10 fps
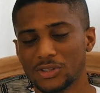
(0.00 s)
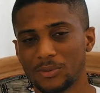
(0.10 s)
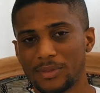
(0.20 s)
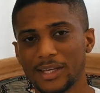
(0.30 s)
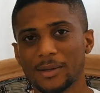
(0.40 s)
So
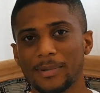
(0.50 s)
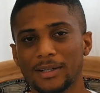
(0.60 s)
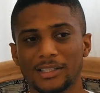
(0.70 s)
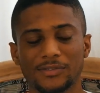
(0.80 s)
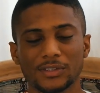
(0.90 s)
think
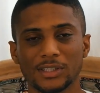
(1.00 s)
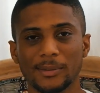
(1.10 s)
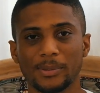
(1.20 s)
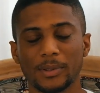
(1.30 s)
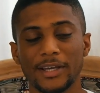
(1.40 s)
about this. For
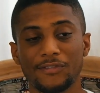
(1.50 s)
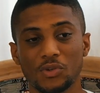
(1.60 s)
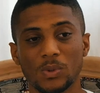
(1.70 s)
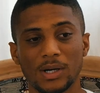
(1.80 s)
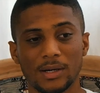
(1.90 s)
example, if
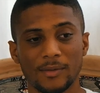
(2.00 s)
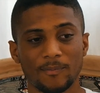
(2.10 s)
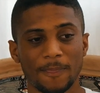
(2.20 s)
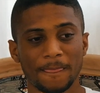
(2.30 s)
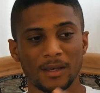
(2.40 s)
you are
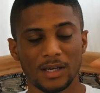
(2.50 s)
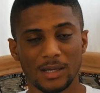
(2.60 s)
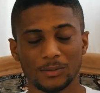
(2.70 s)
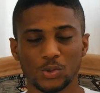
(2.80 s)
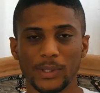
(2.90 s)

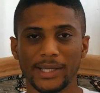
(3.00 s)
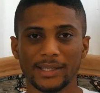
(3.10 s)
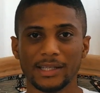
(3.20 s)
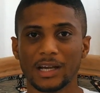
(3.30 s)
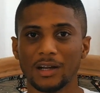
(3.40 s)

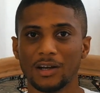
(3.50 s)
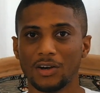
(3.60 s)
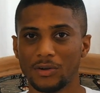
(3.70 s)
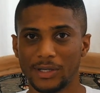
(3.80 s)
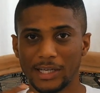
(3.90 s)
tweaking the color
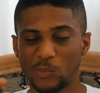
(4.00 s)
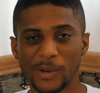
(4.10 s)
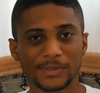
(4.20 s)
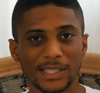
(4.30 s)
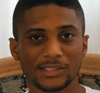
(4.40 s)
on a
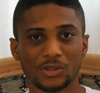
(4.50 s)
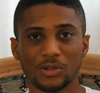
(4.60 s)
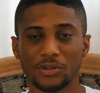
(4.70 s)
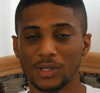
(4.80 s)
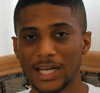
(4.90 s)
website
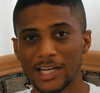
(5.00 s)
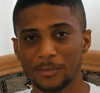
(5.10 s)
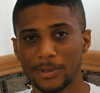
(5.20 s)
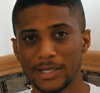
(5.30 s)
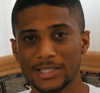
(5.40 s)
or your landing
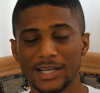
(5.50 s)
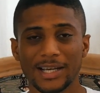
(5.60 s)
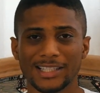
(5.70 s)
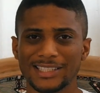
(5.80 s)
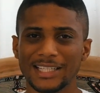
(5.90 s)
page,
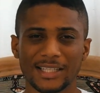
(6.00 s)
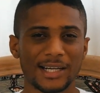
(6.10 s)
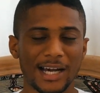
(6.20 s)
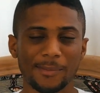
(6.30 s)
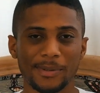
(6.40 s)
is that
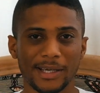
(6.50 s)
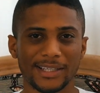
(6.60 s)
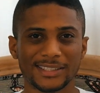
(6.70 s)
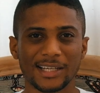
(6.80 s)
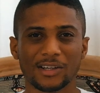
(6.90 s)
an IPA?
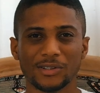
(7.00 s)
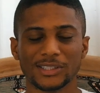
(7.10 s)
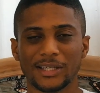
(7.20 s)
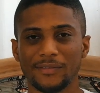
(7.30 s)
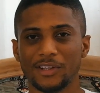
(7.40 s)
Is that going
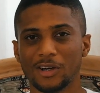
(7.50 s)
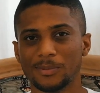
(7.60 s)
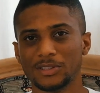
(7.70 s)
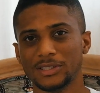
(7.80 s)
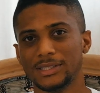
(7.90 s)
to give you the
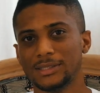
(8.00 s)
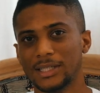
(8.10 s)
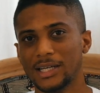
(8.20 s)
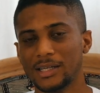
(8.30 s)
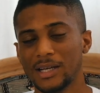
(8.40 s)
opportunity
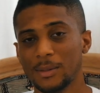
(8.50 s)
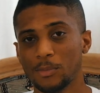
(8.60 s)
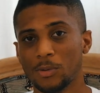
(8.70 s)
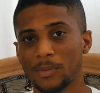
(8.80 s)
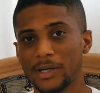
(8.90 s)
to earn
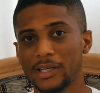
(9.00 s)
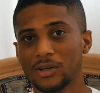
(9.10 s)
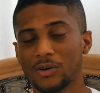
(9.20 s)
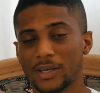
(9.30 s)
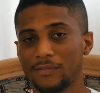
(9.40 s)
more money
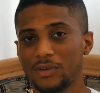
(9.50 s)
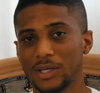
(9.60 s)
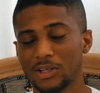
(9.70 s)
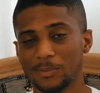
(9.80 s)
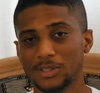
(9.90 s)
or give you
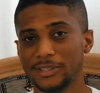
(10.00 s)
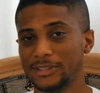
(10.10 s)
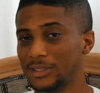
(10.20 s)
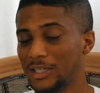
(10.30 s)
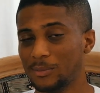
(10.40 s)
an
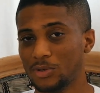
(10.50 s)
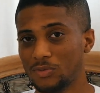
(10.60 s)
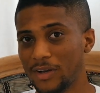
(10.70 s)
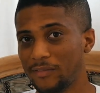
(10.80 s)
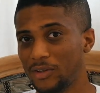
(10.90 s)
opportunity to earn more
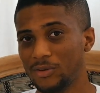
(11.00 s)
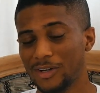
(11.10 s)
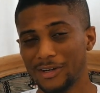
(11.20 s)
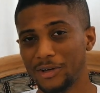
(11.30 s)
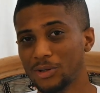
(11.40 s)
revenue?
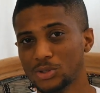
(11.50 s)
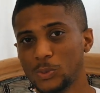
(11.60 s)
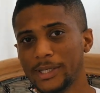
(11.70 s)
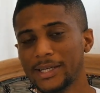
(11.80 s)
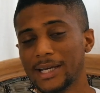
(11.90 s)
No,
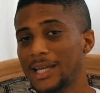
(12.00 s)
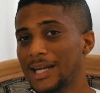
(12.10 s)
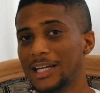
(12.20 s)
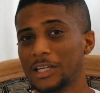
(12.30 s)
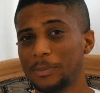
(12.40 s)
tweaking a
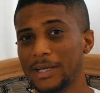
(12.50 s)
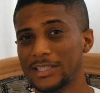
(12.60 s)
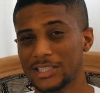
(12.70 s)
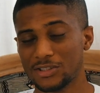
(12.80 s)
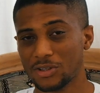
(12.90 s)
landing
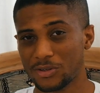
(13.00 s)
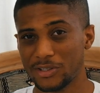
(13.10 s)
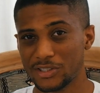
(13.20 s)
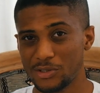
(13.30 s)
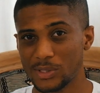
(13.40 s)
page is not
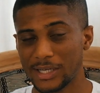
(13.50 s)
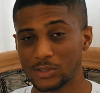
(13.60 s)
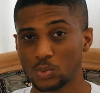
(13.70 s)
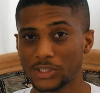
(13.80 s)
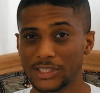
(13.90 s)
going to do that.
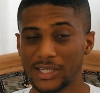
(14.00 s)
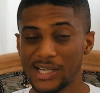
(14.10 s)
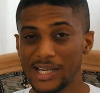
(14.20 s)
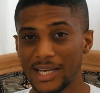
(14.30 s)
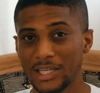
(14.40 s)
Is watching
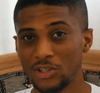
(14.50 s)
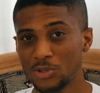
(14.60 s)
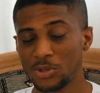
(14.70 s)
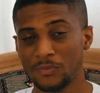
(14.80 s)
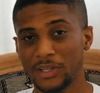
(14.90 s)
a
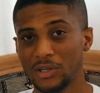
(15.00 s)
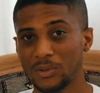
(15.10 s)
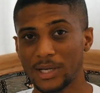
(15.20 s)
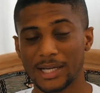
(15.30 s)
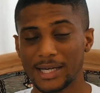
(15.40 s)
YouTube
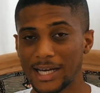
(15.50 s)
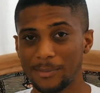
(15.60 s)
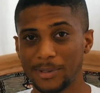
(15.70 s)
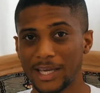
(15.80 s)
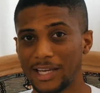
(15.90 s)
video an
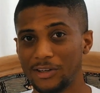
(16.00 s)
IPA?